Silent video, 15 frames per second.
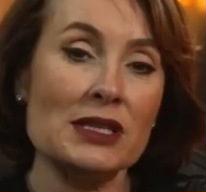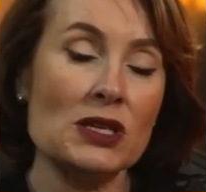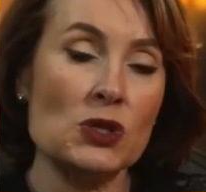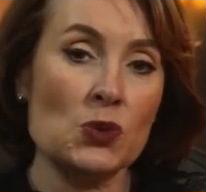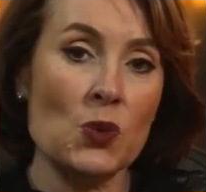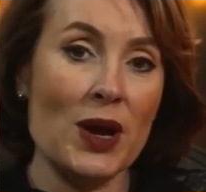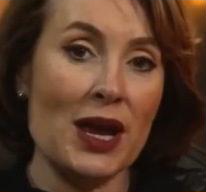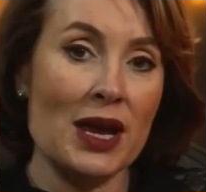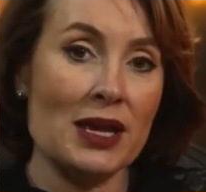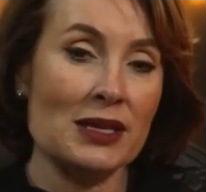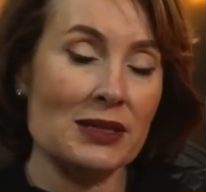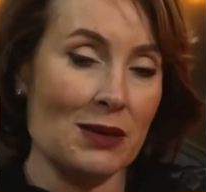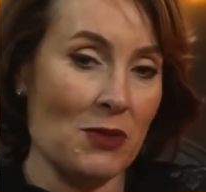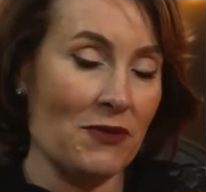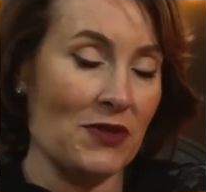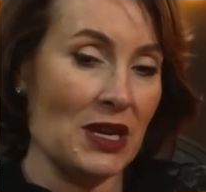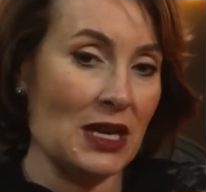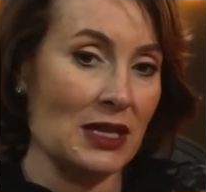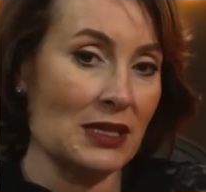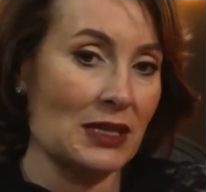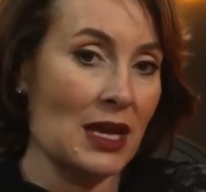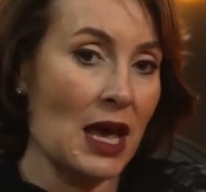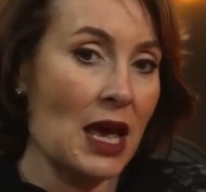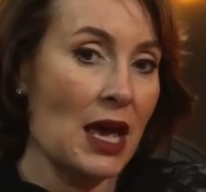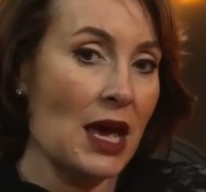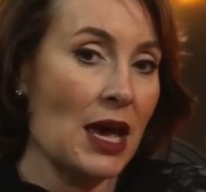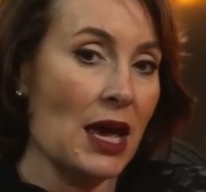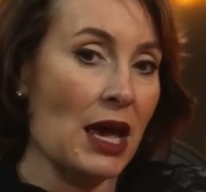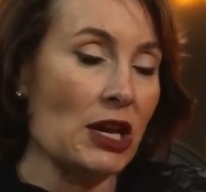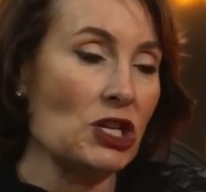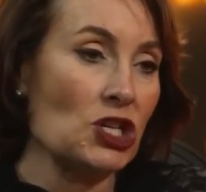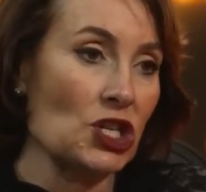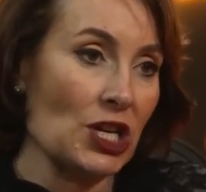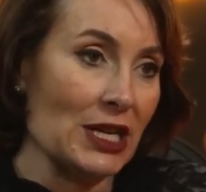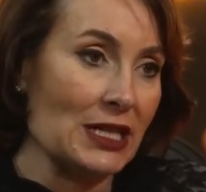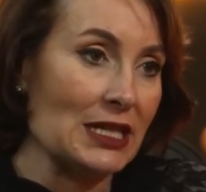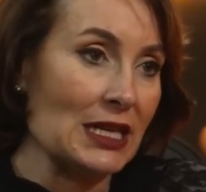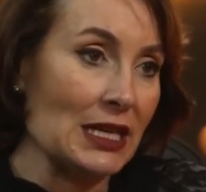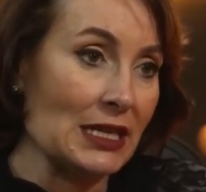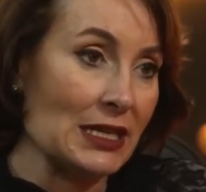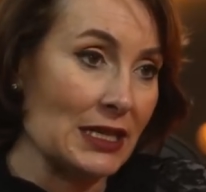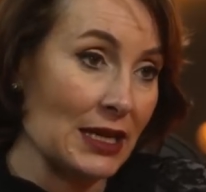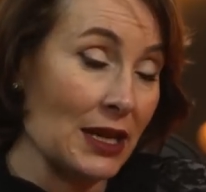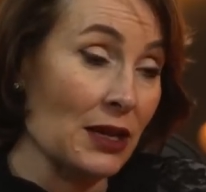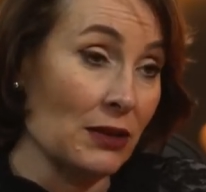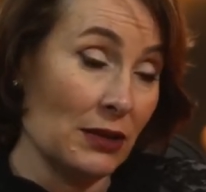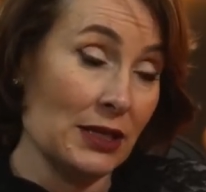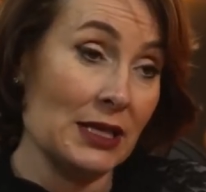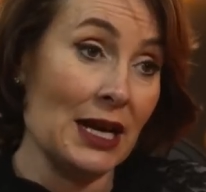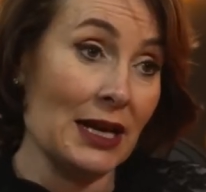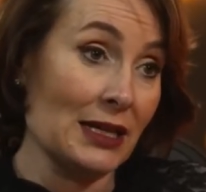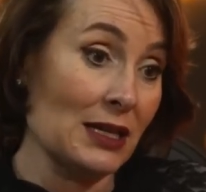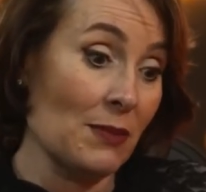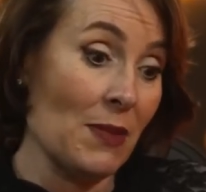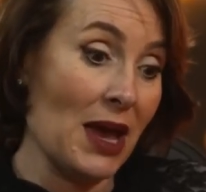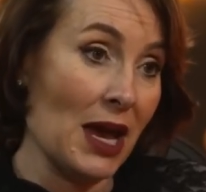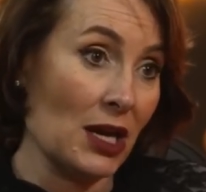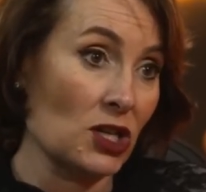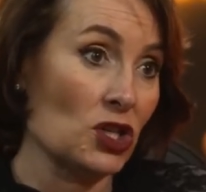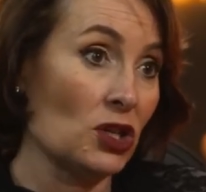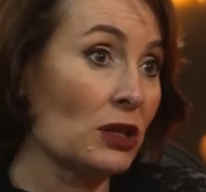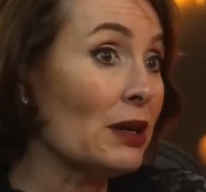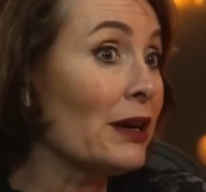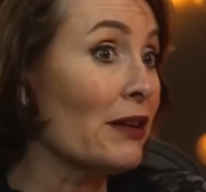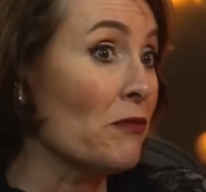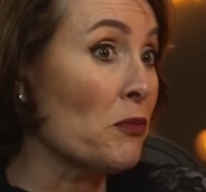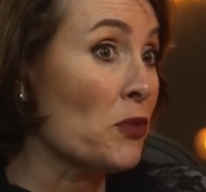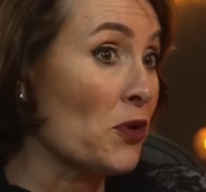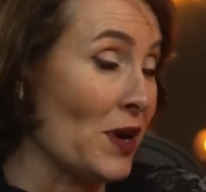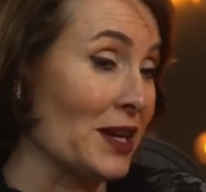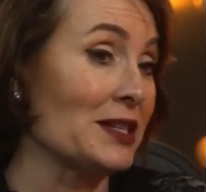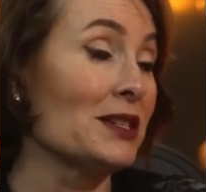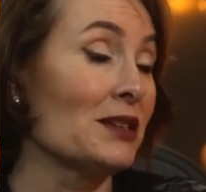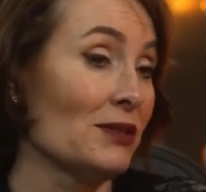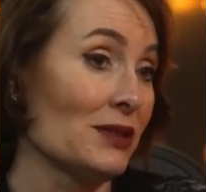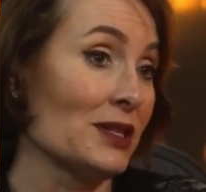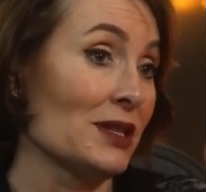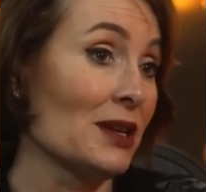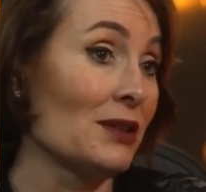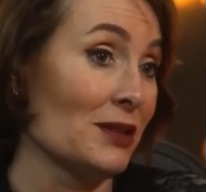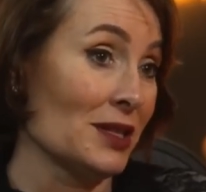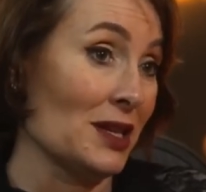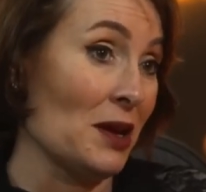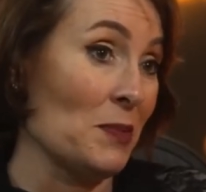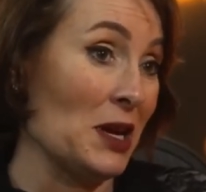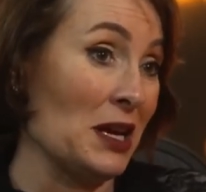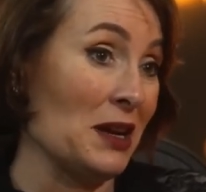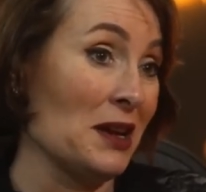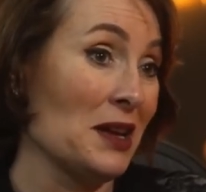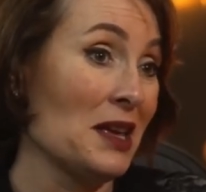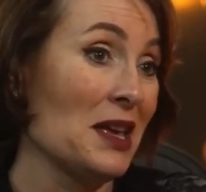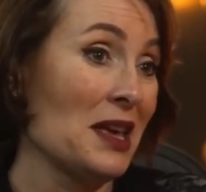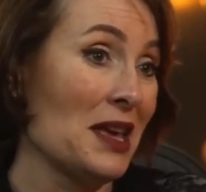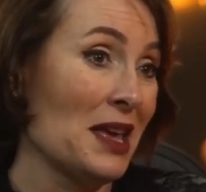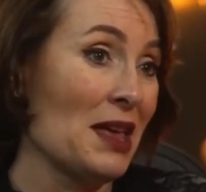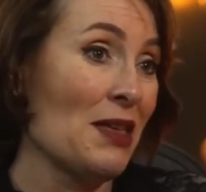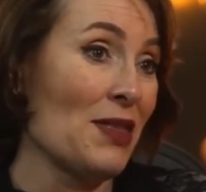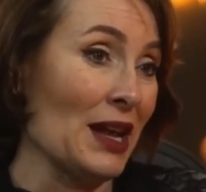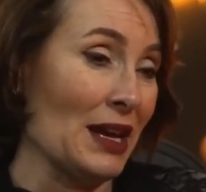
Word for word: and this is where some of these agility skills, like some actual kind of practical skills, come in. Yes.